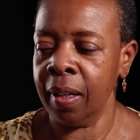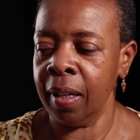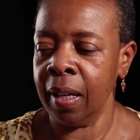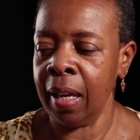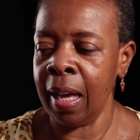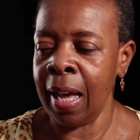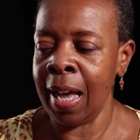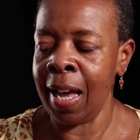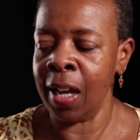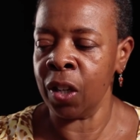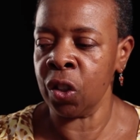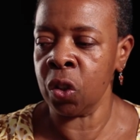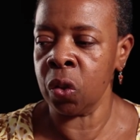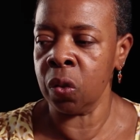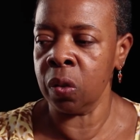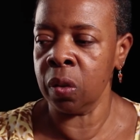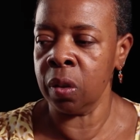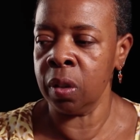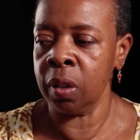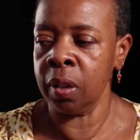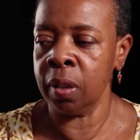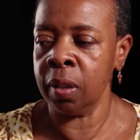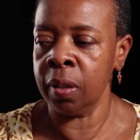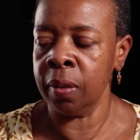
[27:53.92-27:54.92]
I
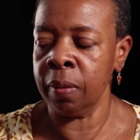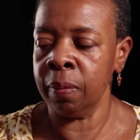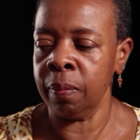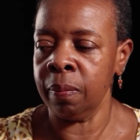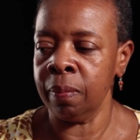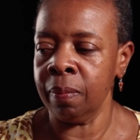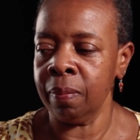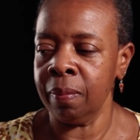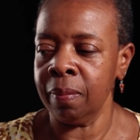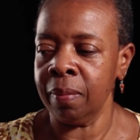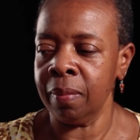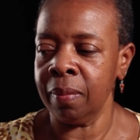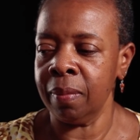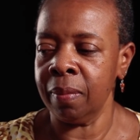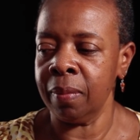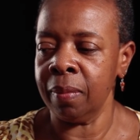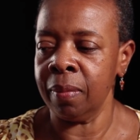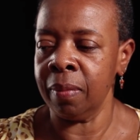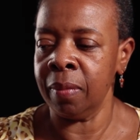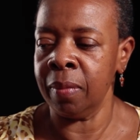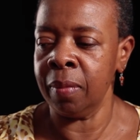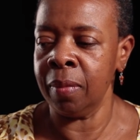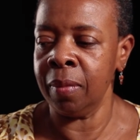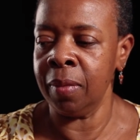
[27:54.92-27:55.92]
actually
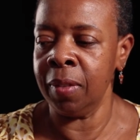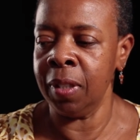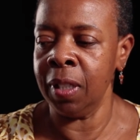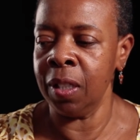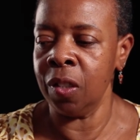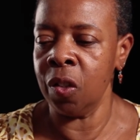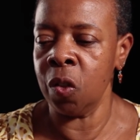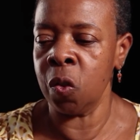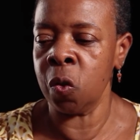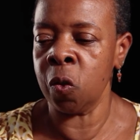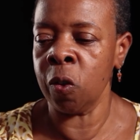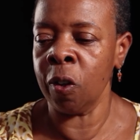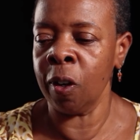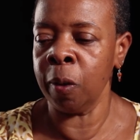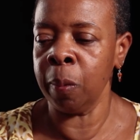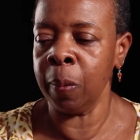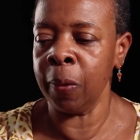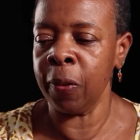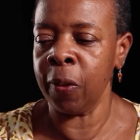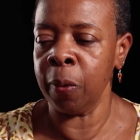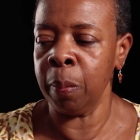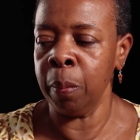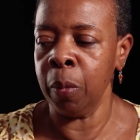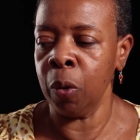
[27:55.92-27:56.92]
didn't start
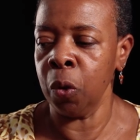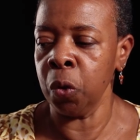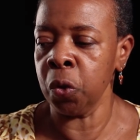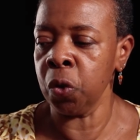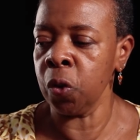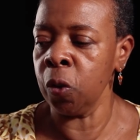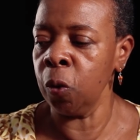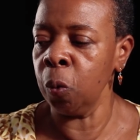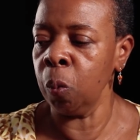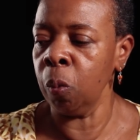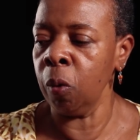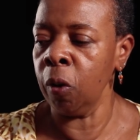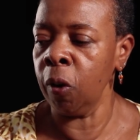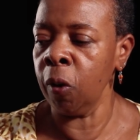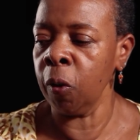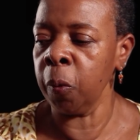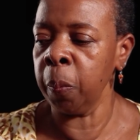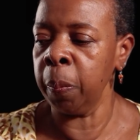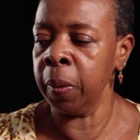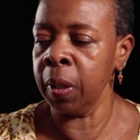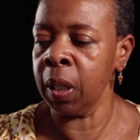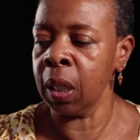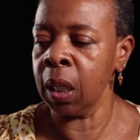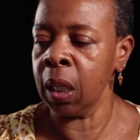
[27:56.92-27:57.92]
with emotional work
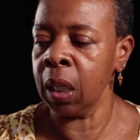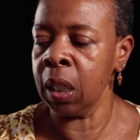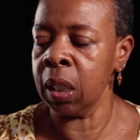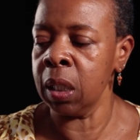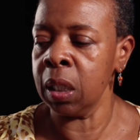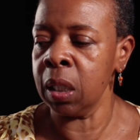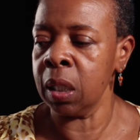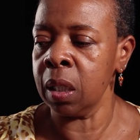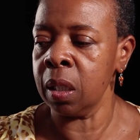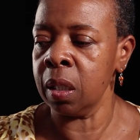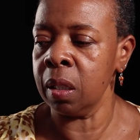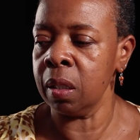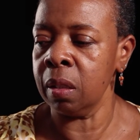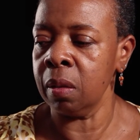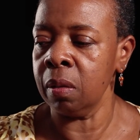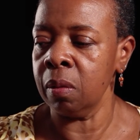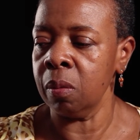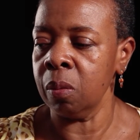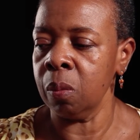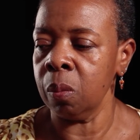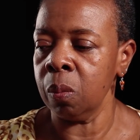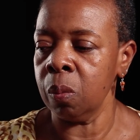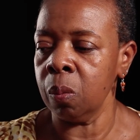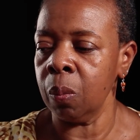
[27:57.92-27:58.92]
because
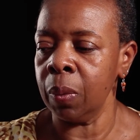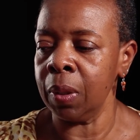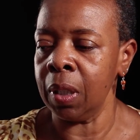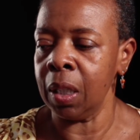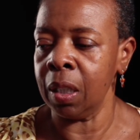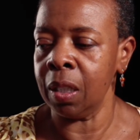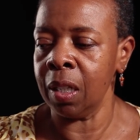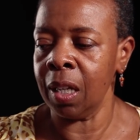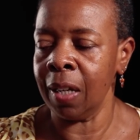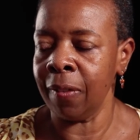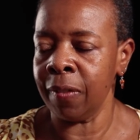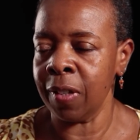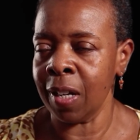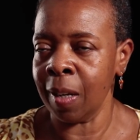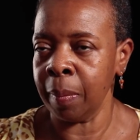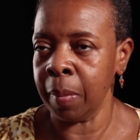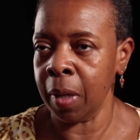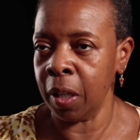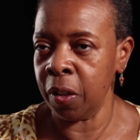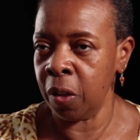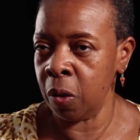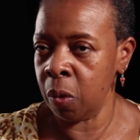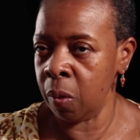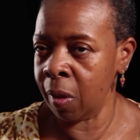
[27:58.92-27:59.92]
we didn't have time to
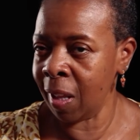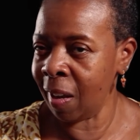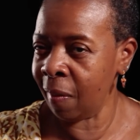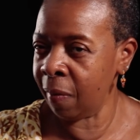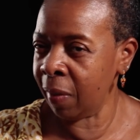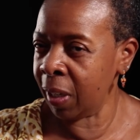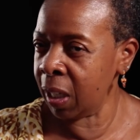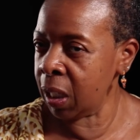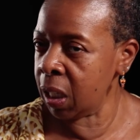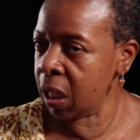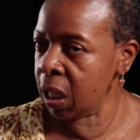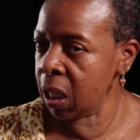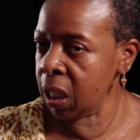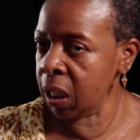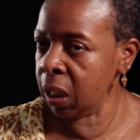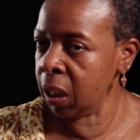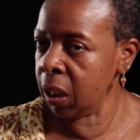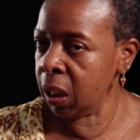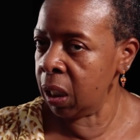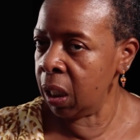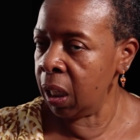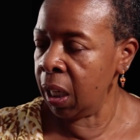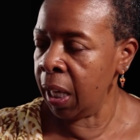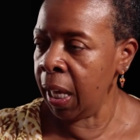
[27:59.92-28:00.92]
do that right then.
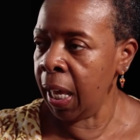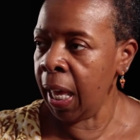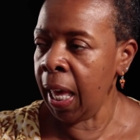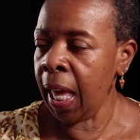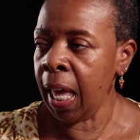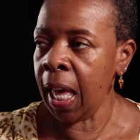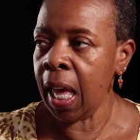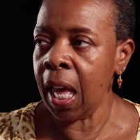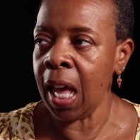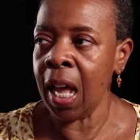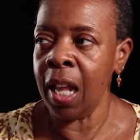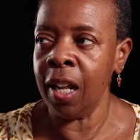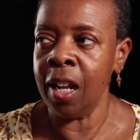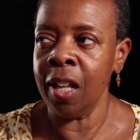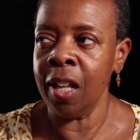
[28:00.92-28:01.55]
And